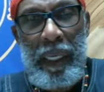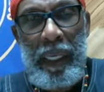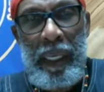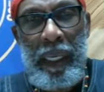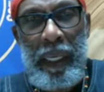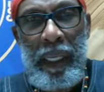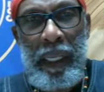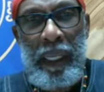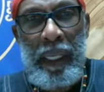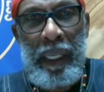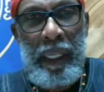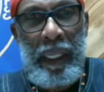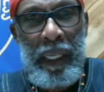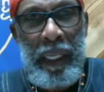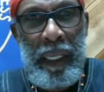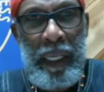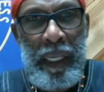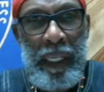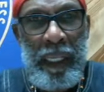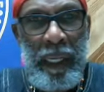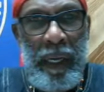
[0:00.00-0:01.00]
in
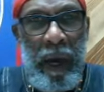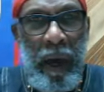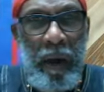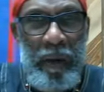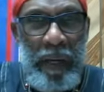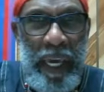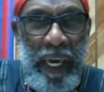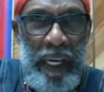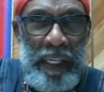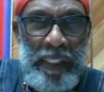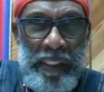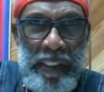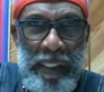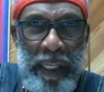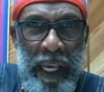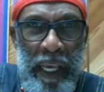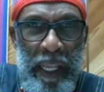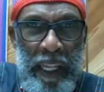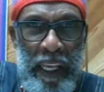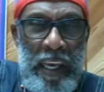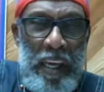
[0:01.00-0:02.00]
in the Caucasian
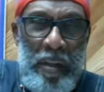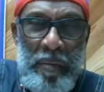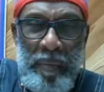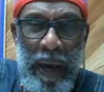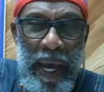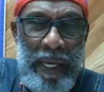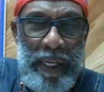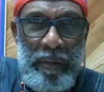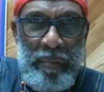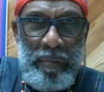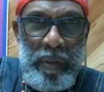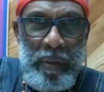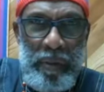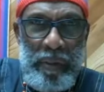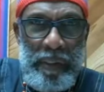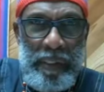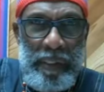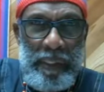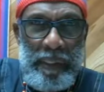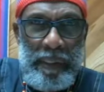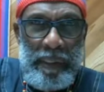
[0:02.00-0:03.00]
and Edomite
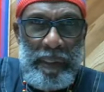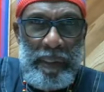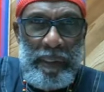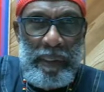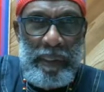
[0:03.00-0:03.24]
communities.